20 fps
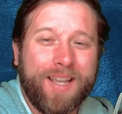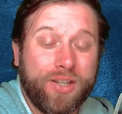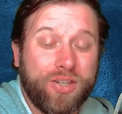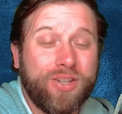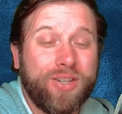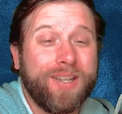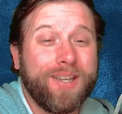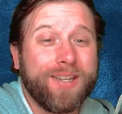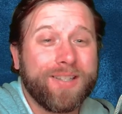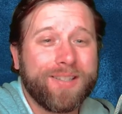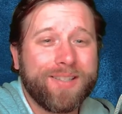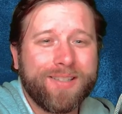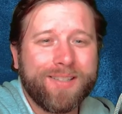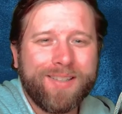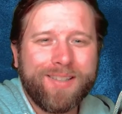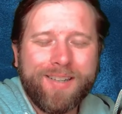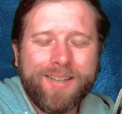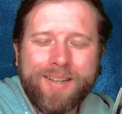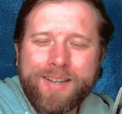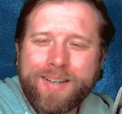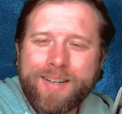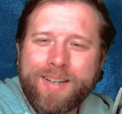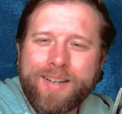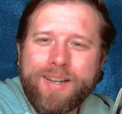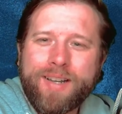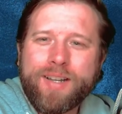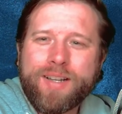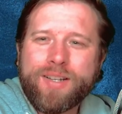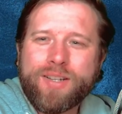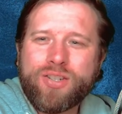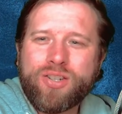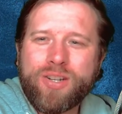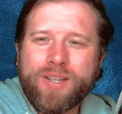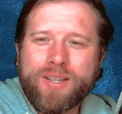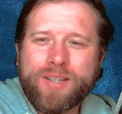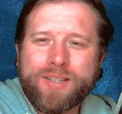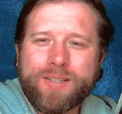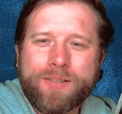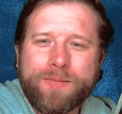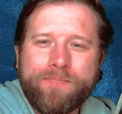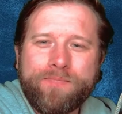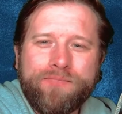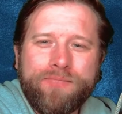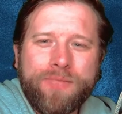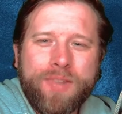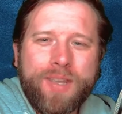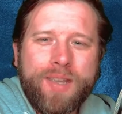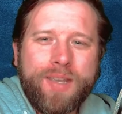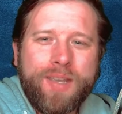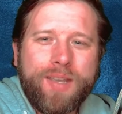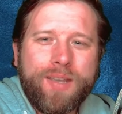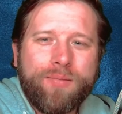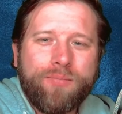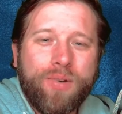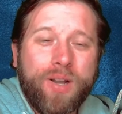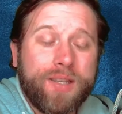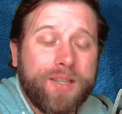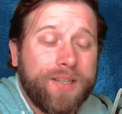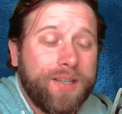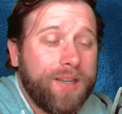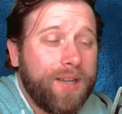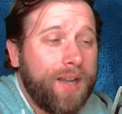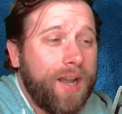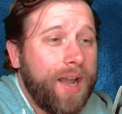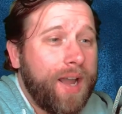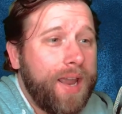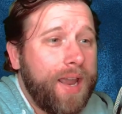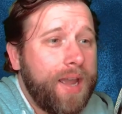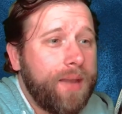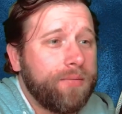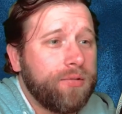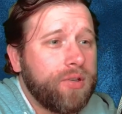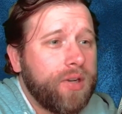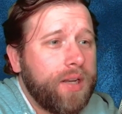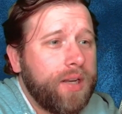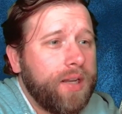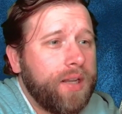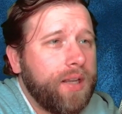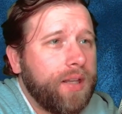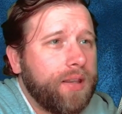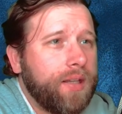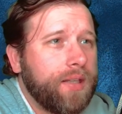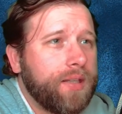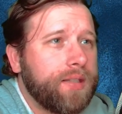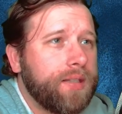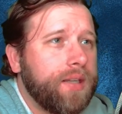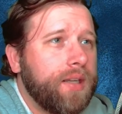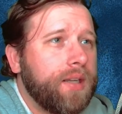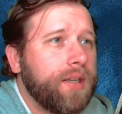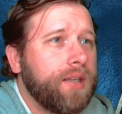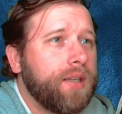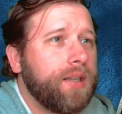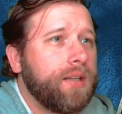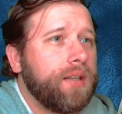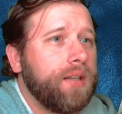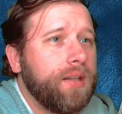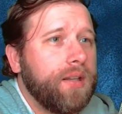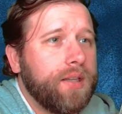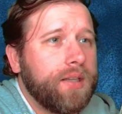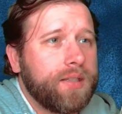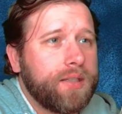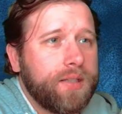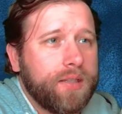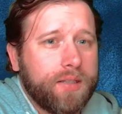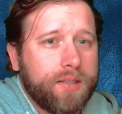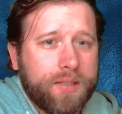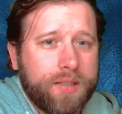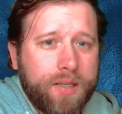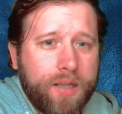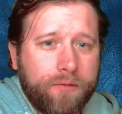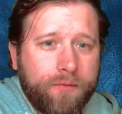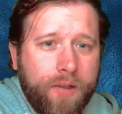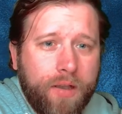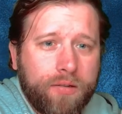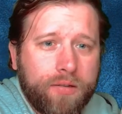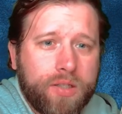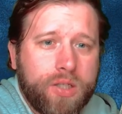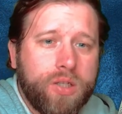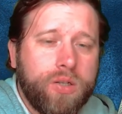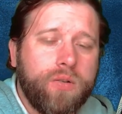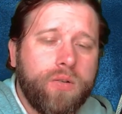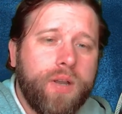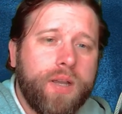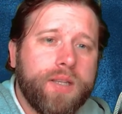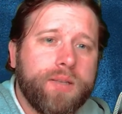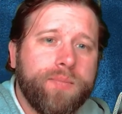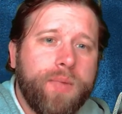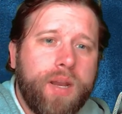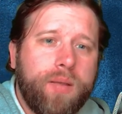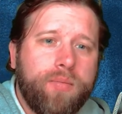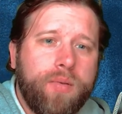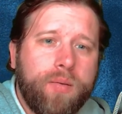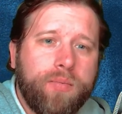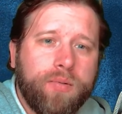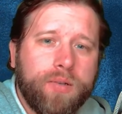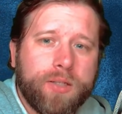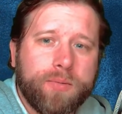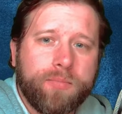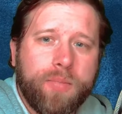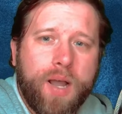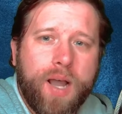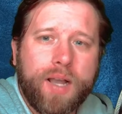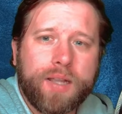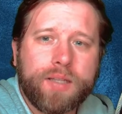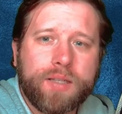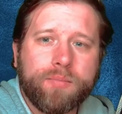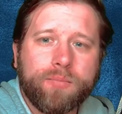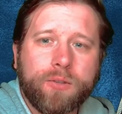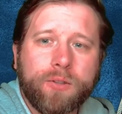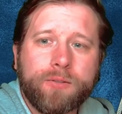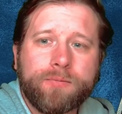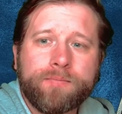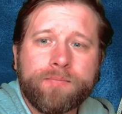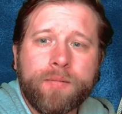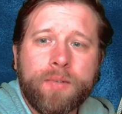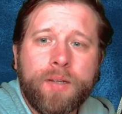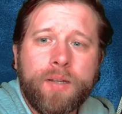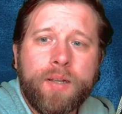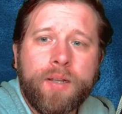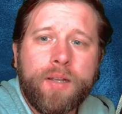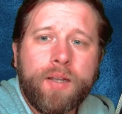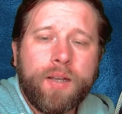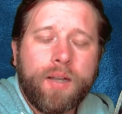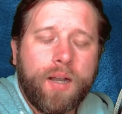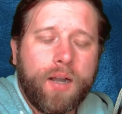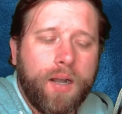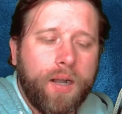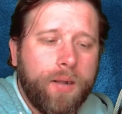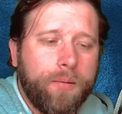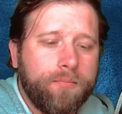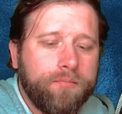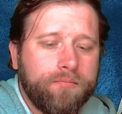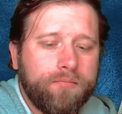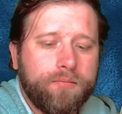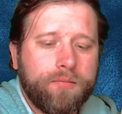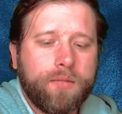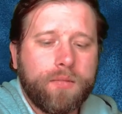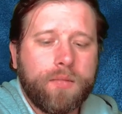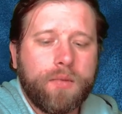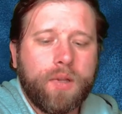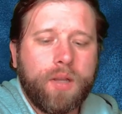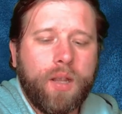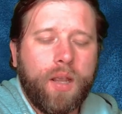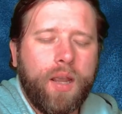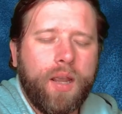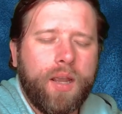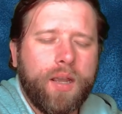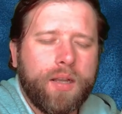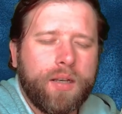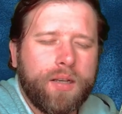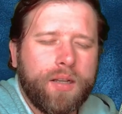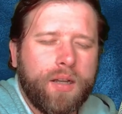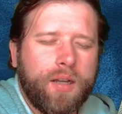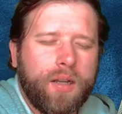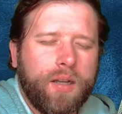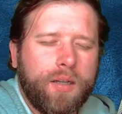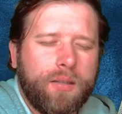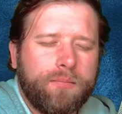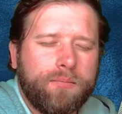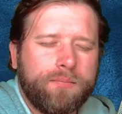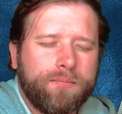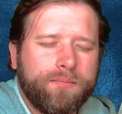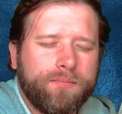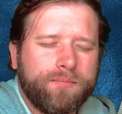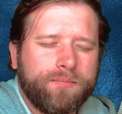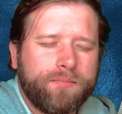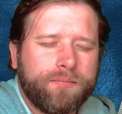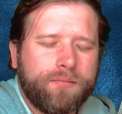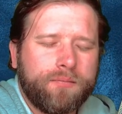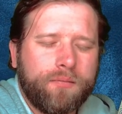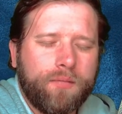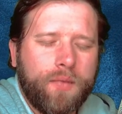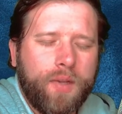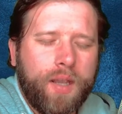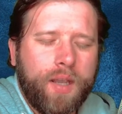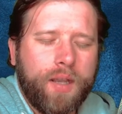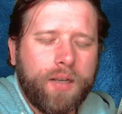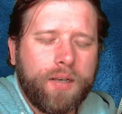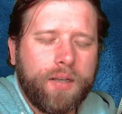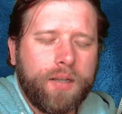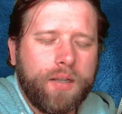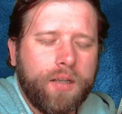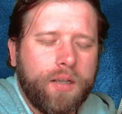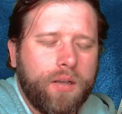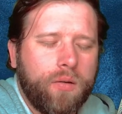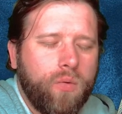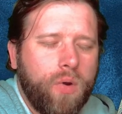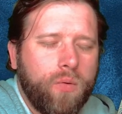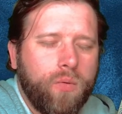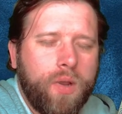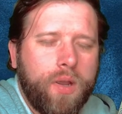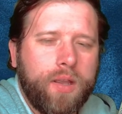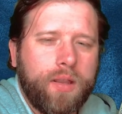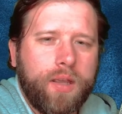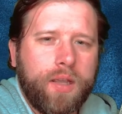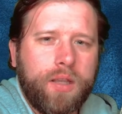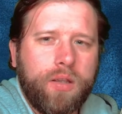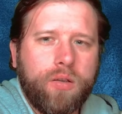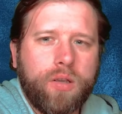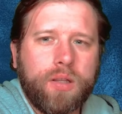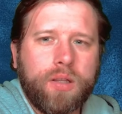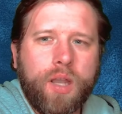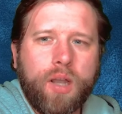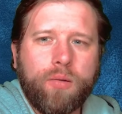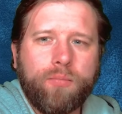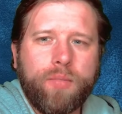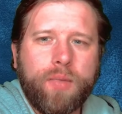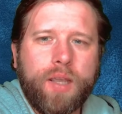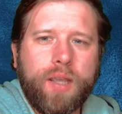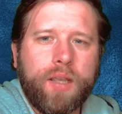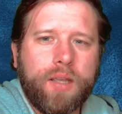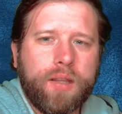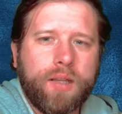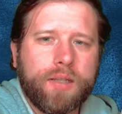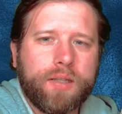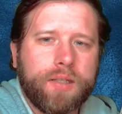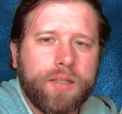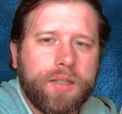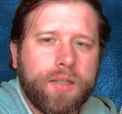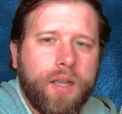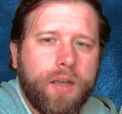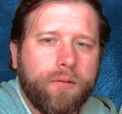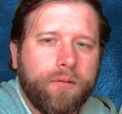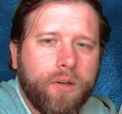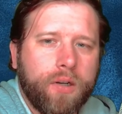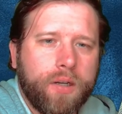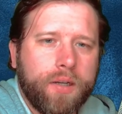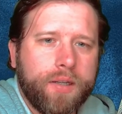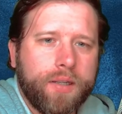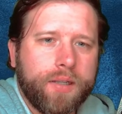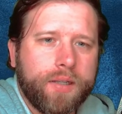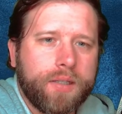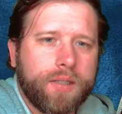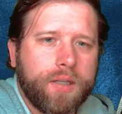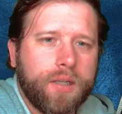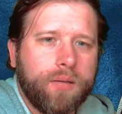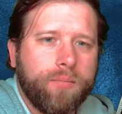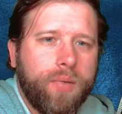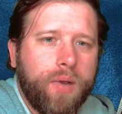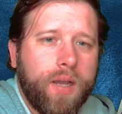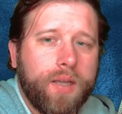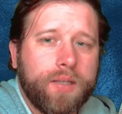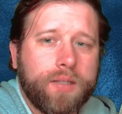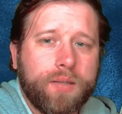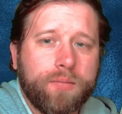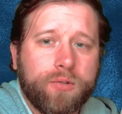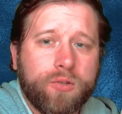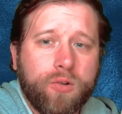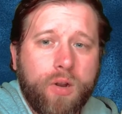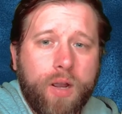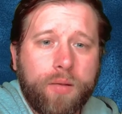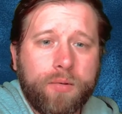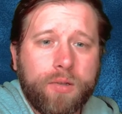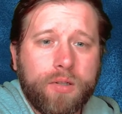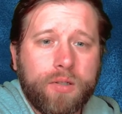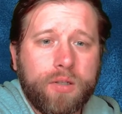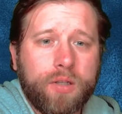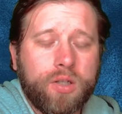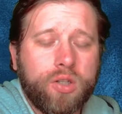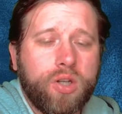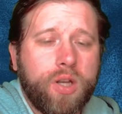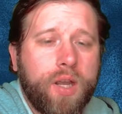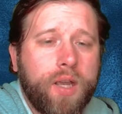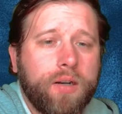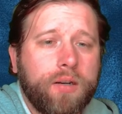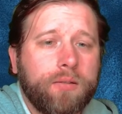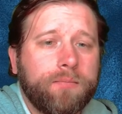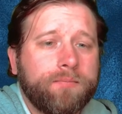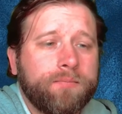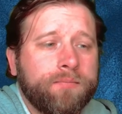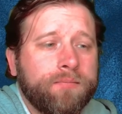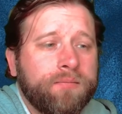and she is. She is. But uh, I am trying to get this uh, this uh, stuff out to as many people as possible. Um, and um, and uh, one way that you can help me in this endeavor is uh, by subscribing to the channel.